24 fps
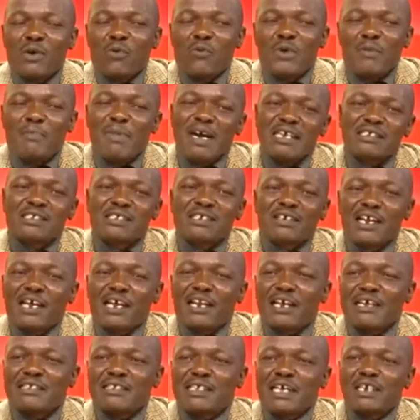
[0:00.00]
we must
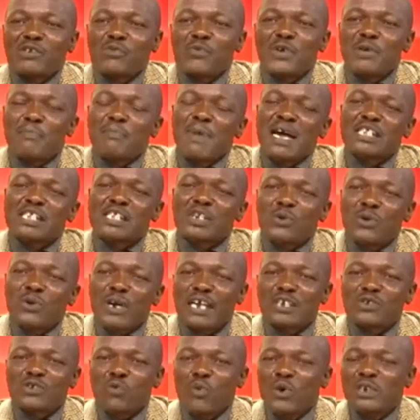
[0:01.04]
realize that we must
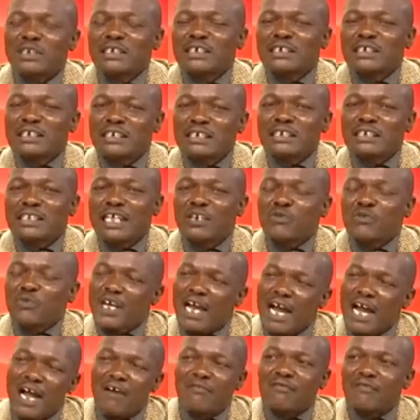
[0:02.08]
look at what is it that
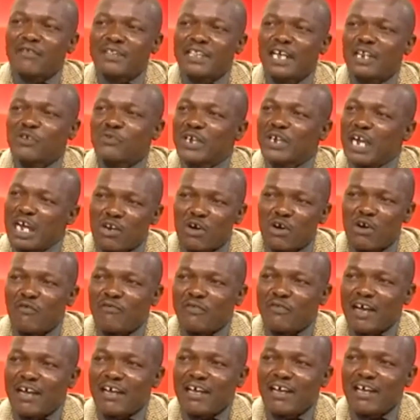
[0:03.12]
we have that we can
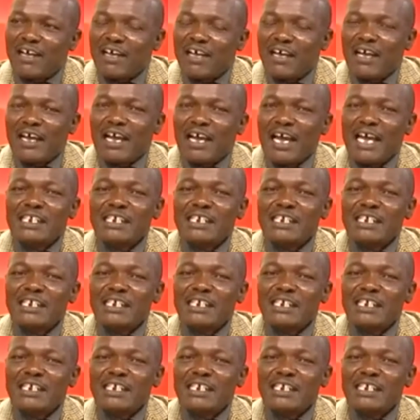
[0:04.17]
offer. Okay.